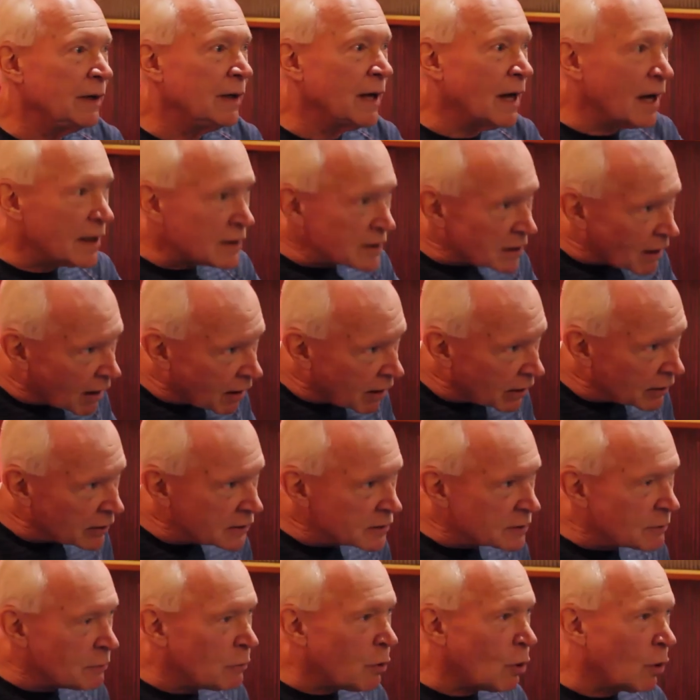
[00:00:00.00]
yes art
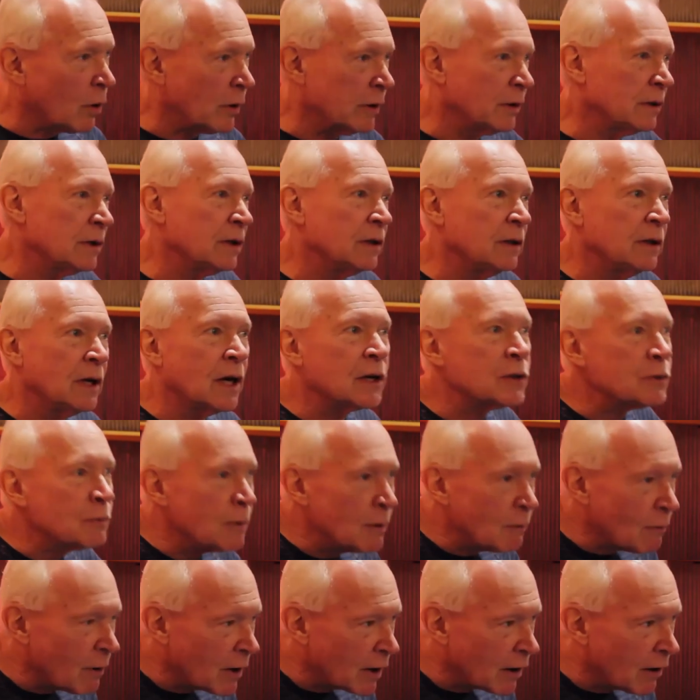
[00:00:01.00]
is important and yes
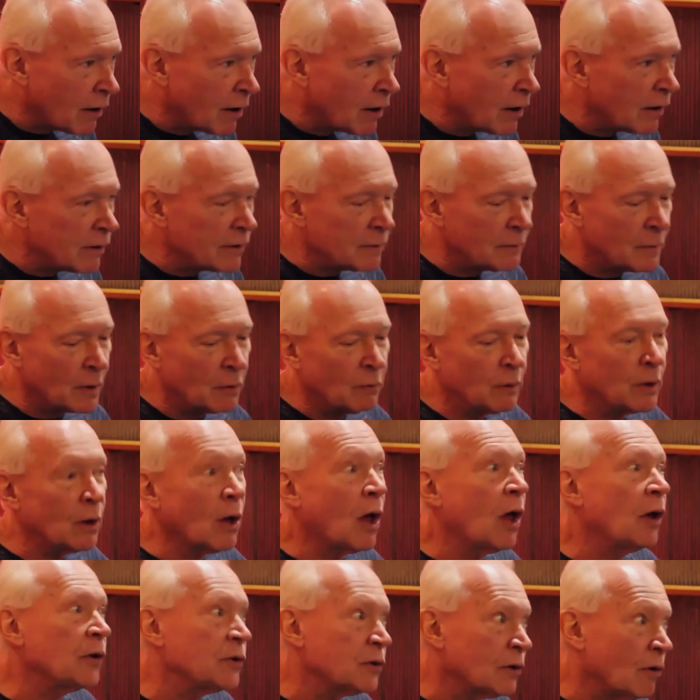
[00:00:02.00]
we want art but we
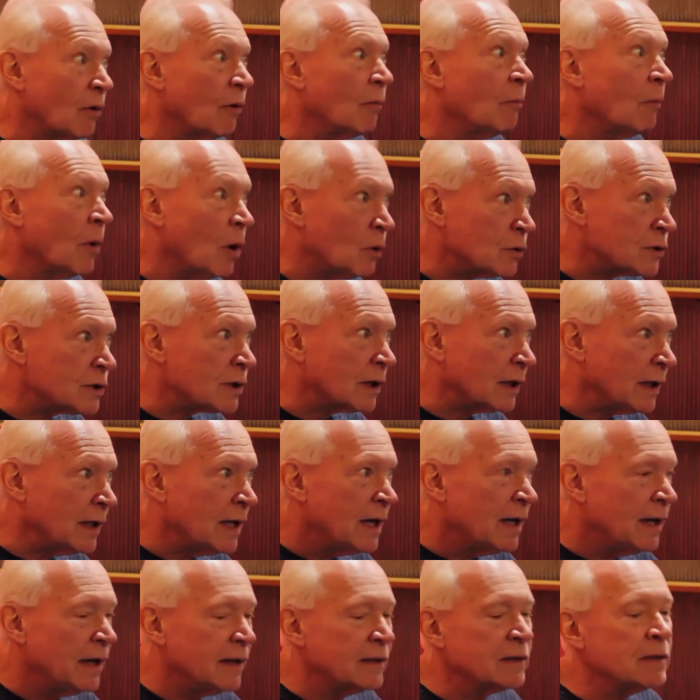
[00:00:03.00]
also mostly
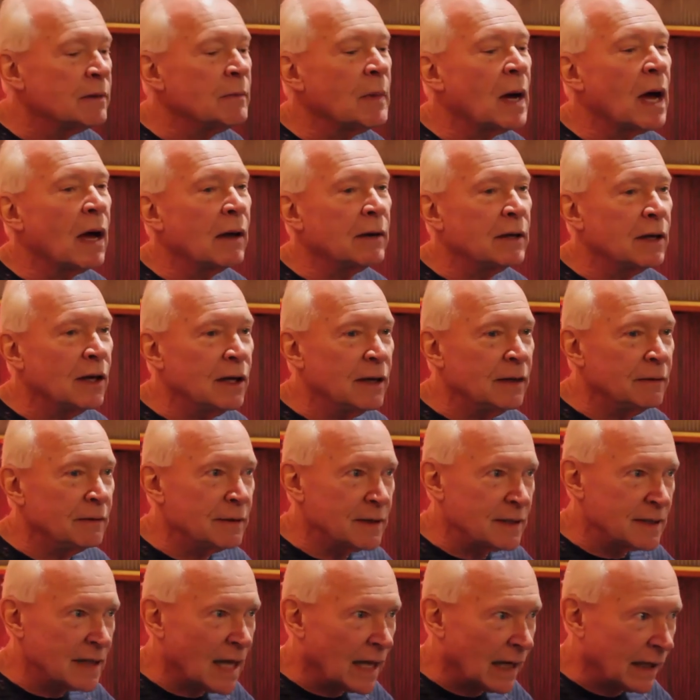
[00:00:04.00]
it's about
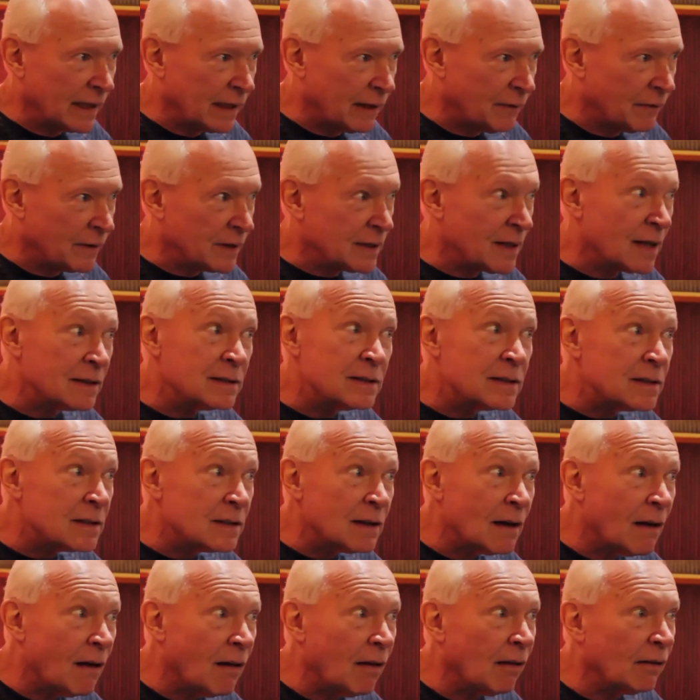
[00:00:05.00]
selling if it doesn't
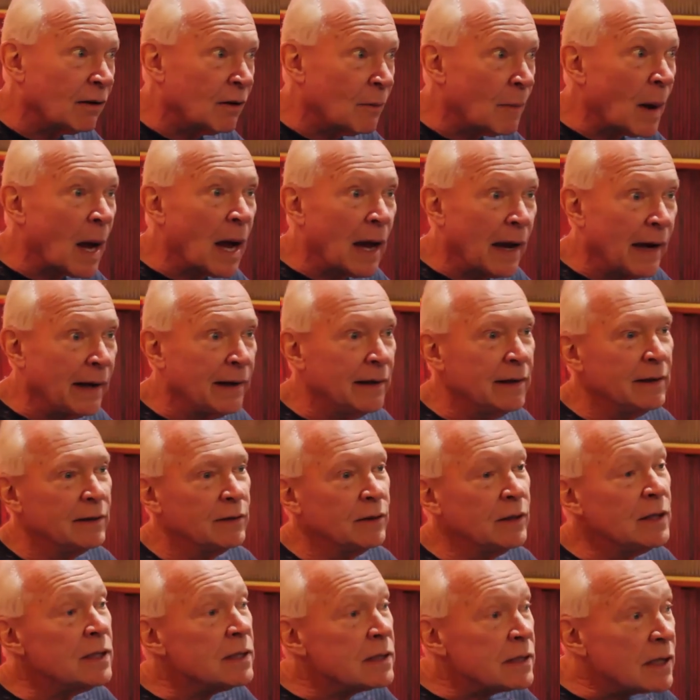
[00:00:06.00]
sell goodbye
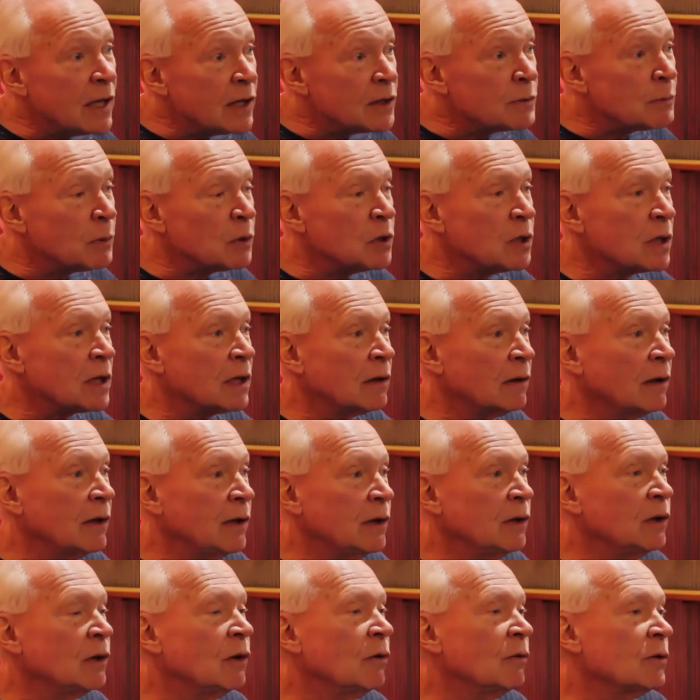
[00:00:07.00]
these days
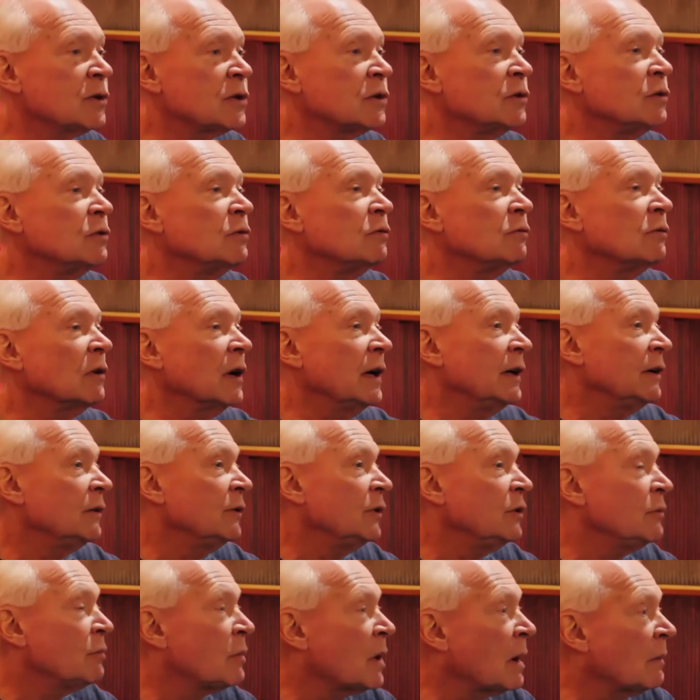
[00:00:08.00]
particularly you know as a new
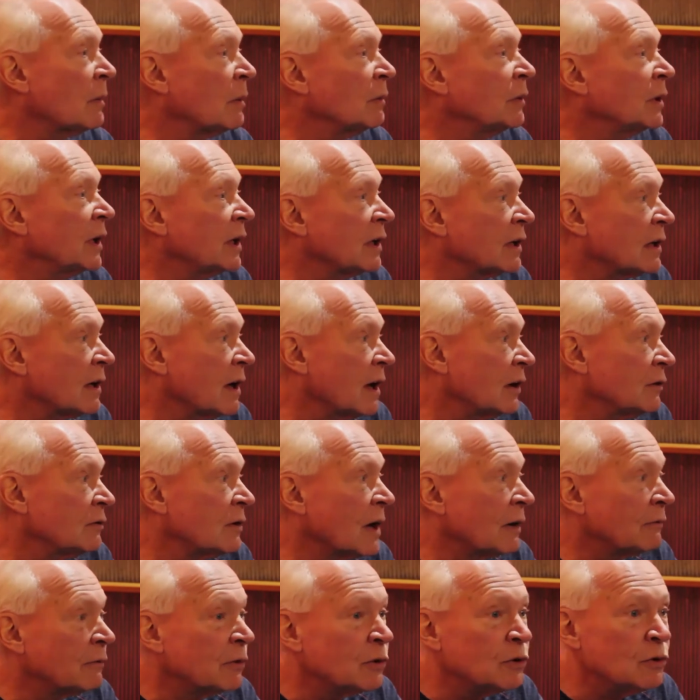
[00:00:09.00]
writer you probably get a
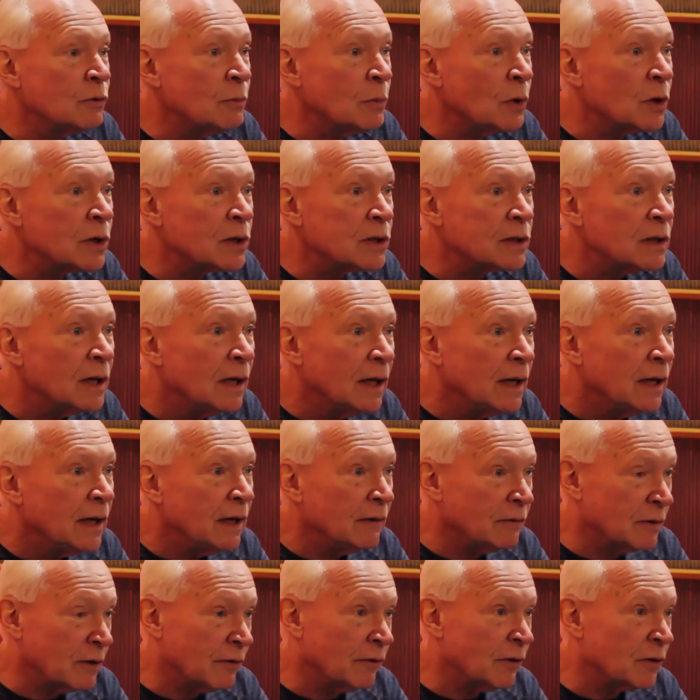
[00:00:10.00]
contract for two books
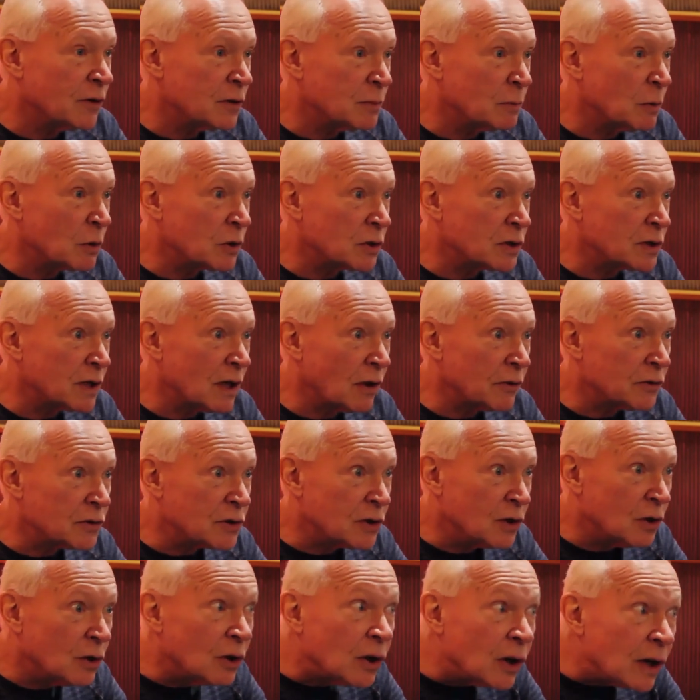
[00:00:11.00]
if the first book sells
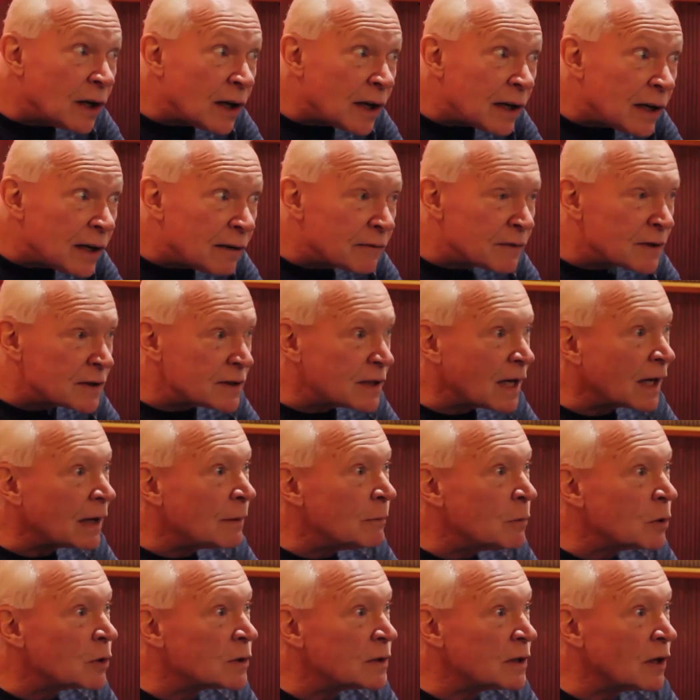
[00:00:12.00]
good if the
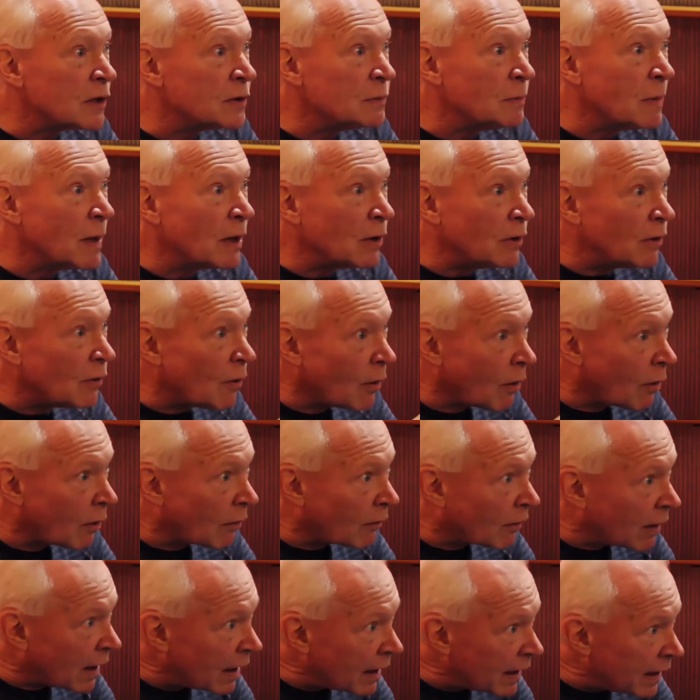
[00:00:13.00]
second book sells better
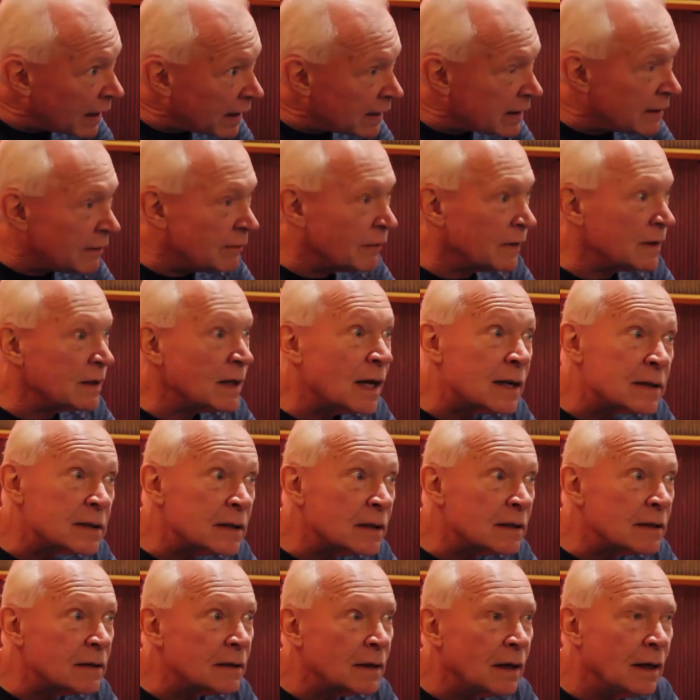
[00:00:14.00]
all right if it
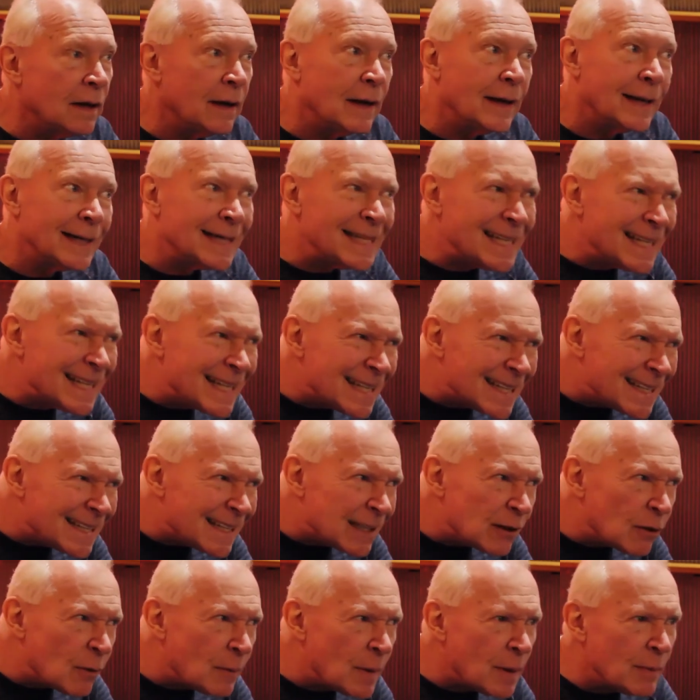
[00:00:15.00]
doesn't eh, yeah.
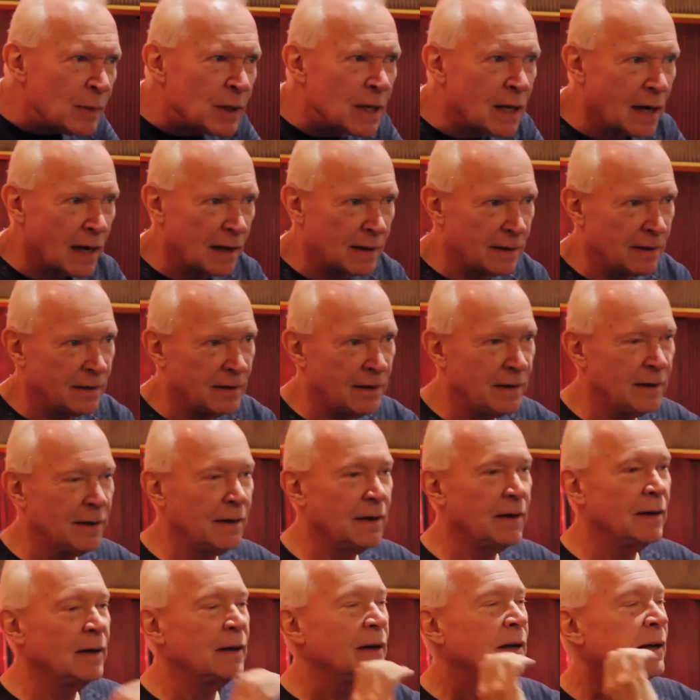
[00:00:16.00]
you know maybe not
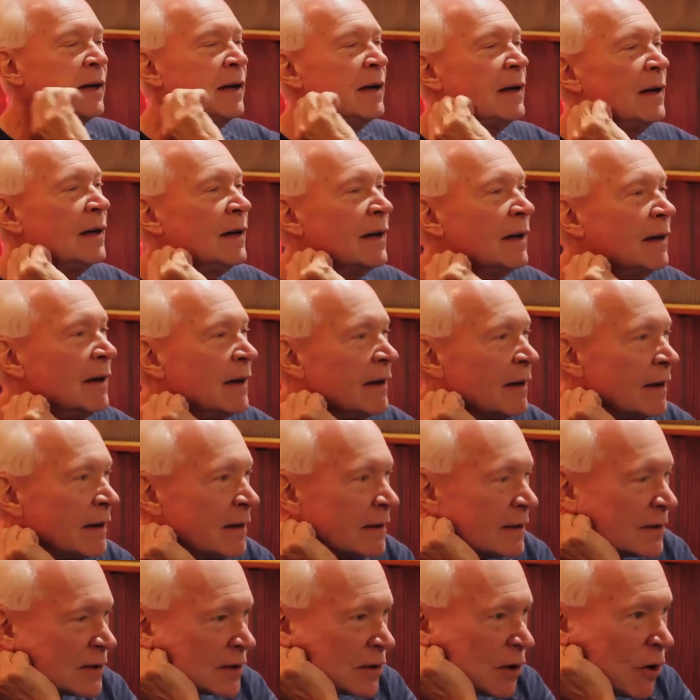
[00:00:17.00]
Japanese goodbye. Uh,
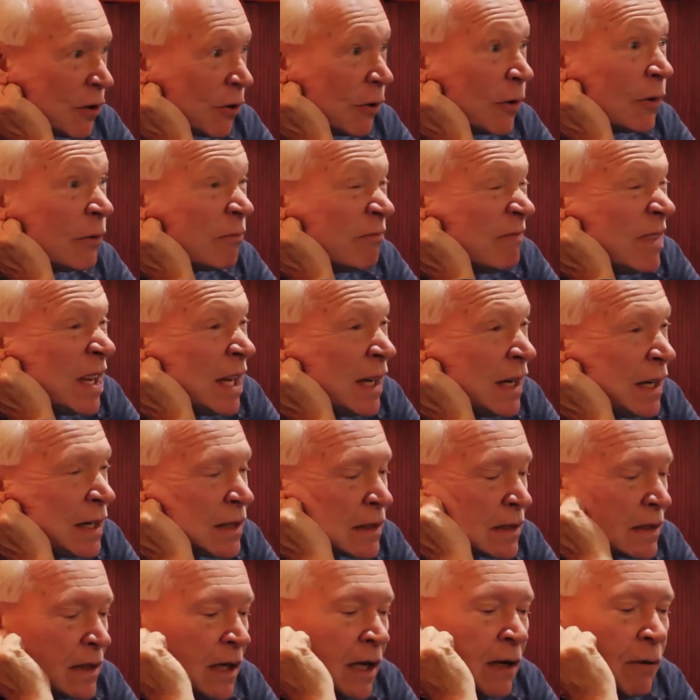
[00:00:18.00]
so, and
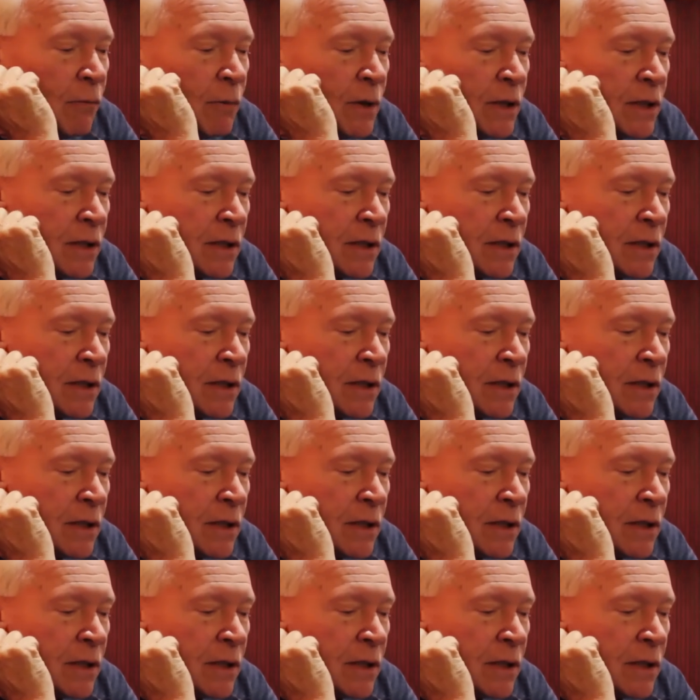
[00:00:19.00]
it's it was